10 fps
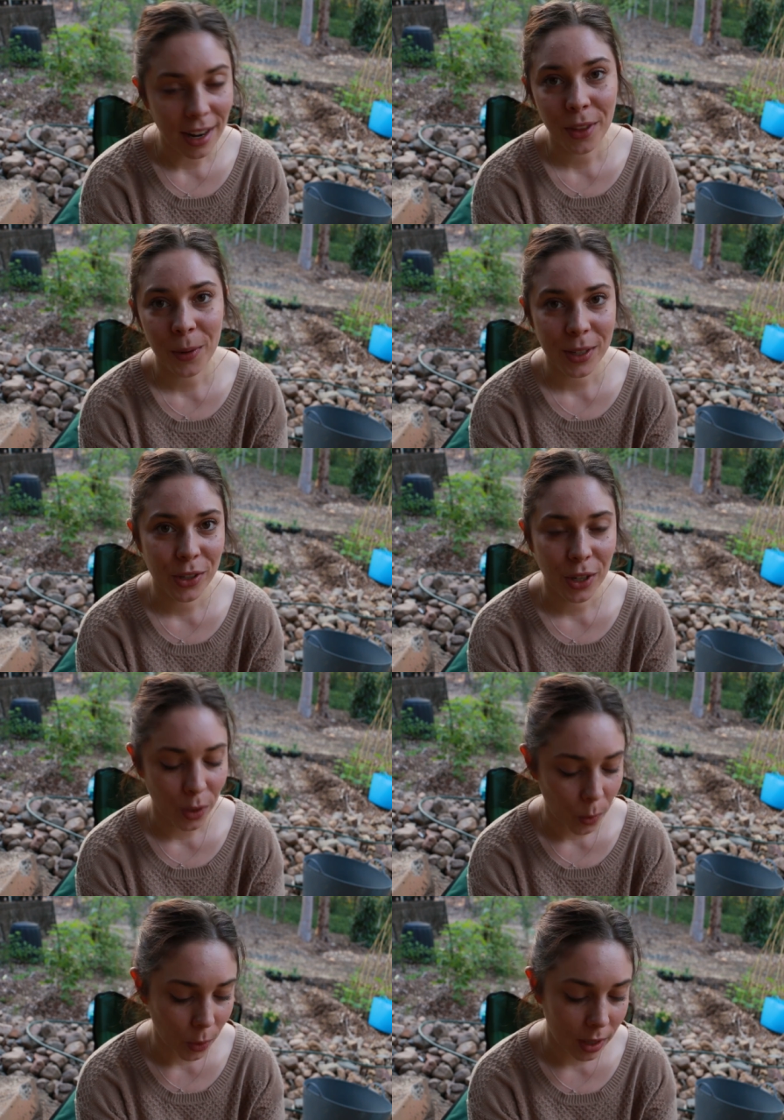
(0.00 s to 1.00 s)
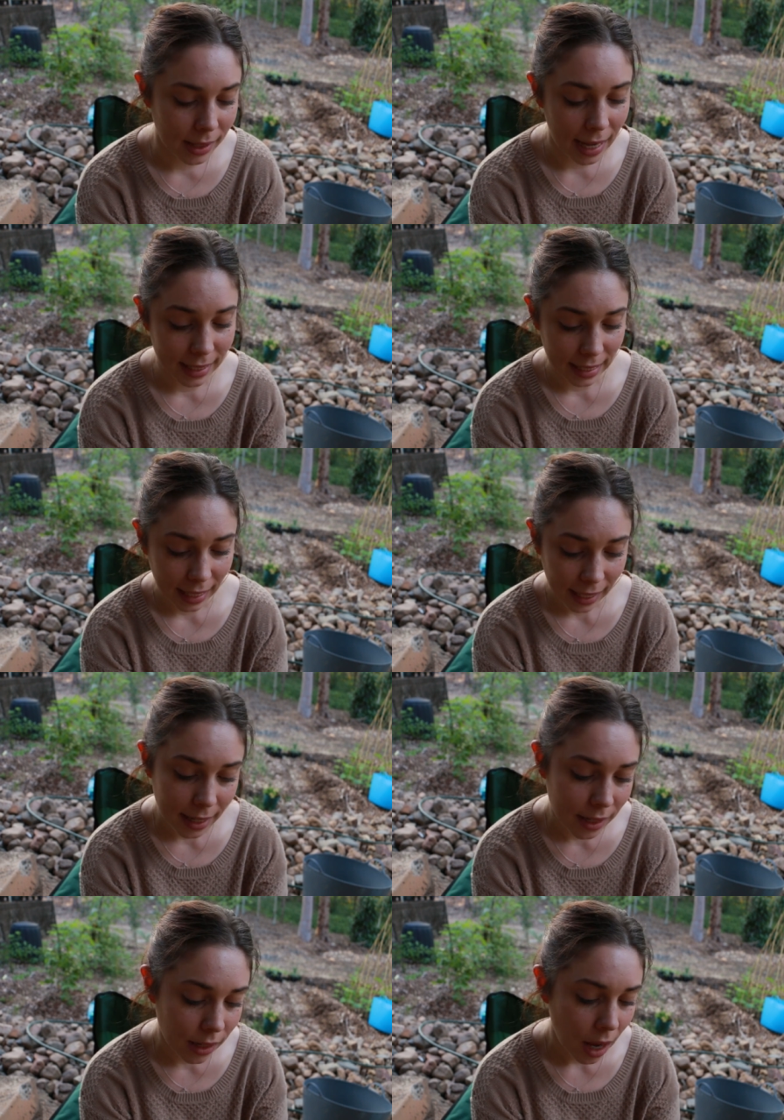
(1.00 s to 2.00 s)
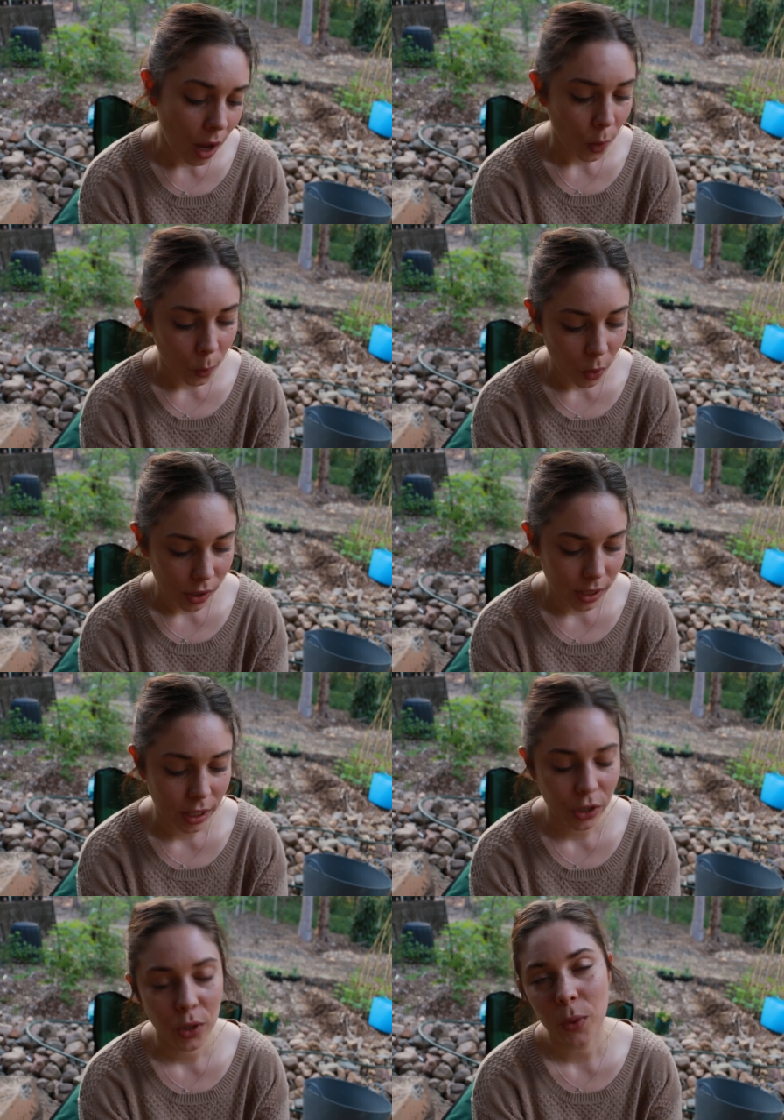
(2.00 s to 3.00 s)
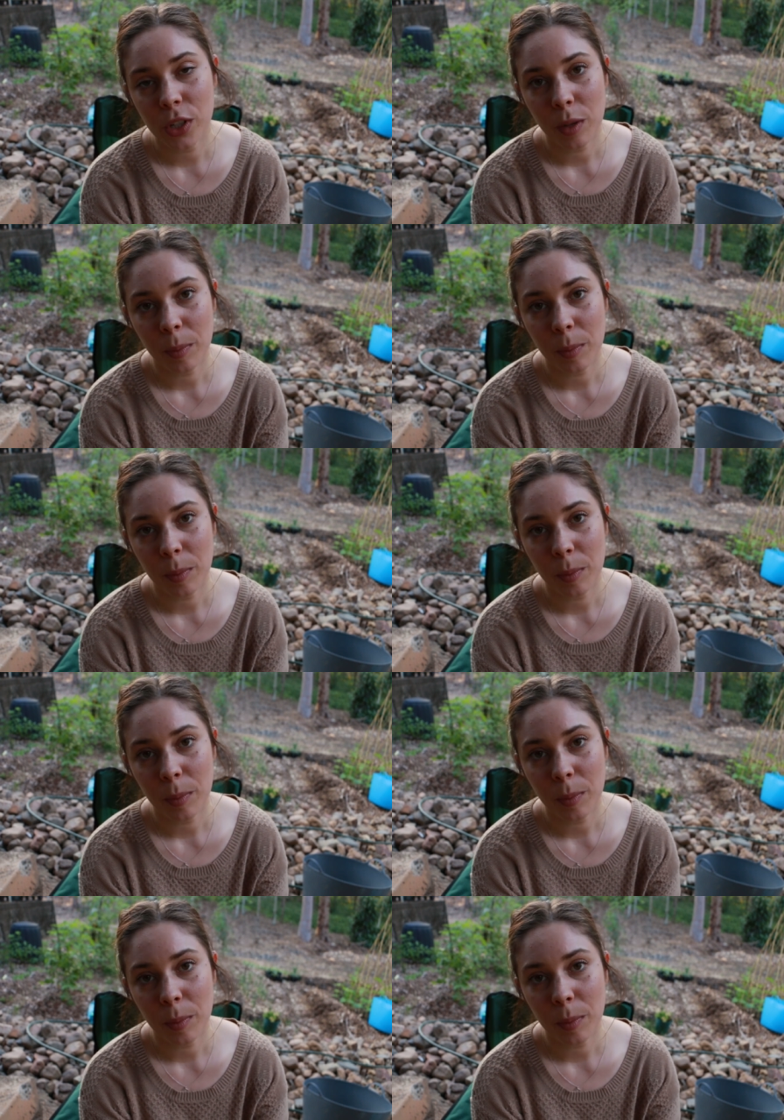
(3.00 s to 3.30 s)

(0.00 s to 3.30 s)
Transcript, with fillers: Another question was as a kid, what did you want